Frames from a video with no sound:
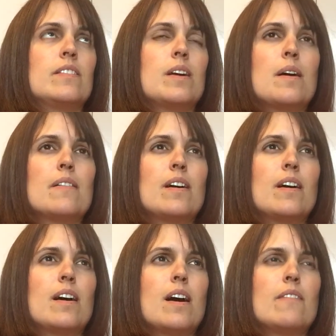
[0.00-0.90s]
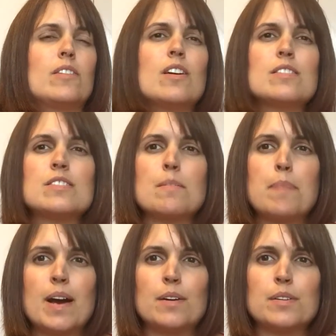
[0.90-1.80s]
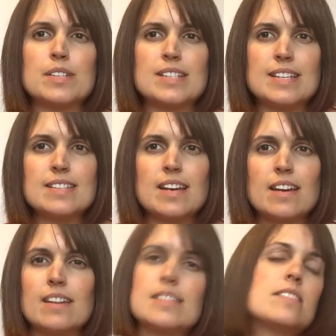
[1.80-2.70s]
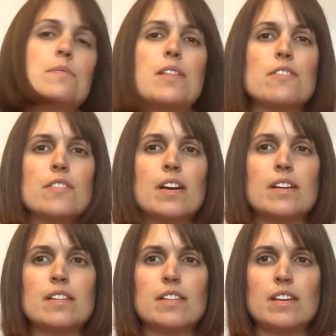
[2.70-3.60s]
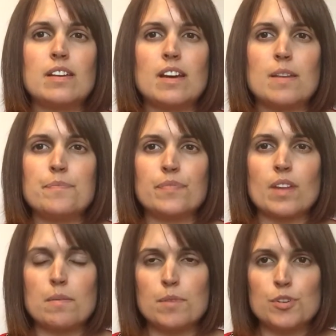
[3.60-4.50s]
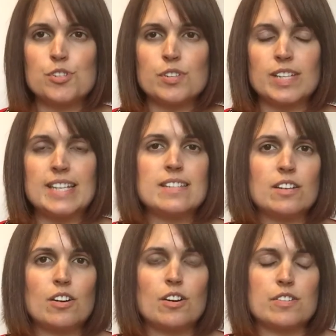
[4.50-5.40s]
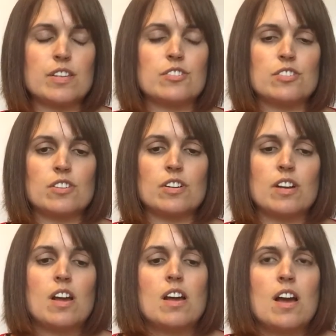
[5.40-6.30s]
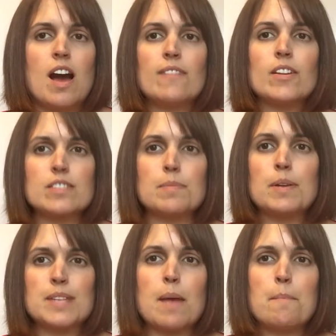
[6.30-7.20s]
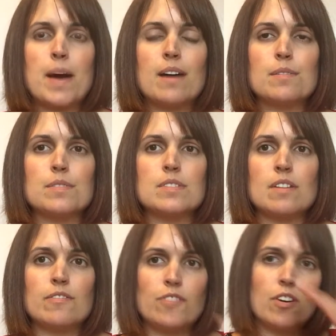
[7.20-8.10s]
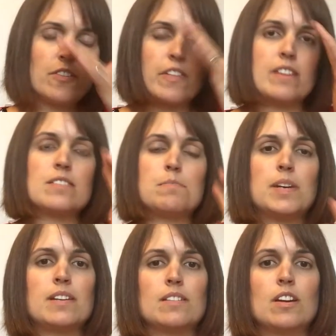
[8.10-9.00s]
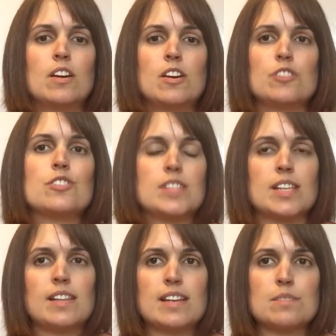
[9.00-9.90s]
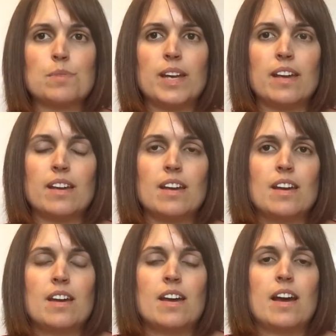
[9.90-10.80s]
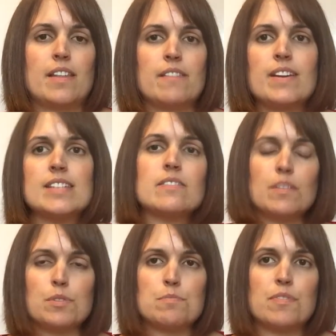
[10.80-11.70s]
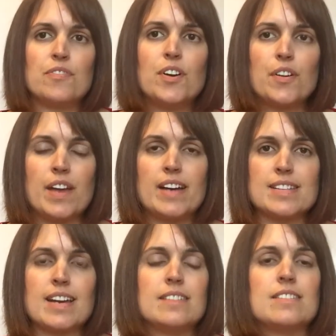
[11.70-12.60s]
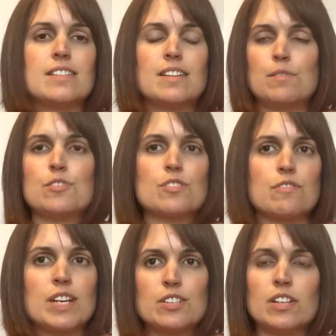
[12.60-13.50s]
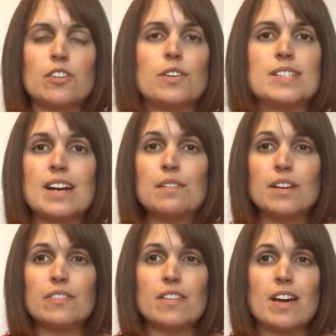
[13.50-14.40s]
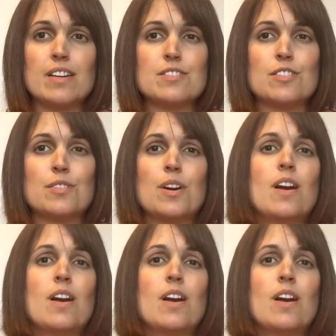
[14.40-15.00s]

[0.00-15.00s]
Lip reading: 13. I've lost about, since I went through the emotional eating course that she's got, I've lost about 10 pounds, and 4 of that has been just in the last week, and the rest of it was before that, and it was just gradually going down after that. So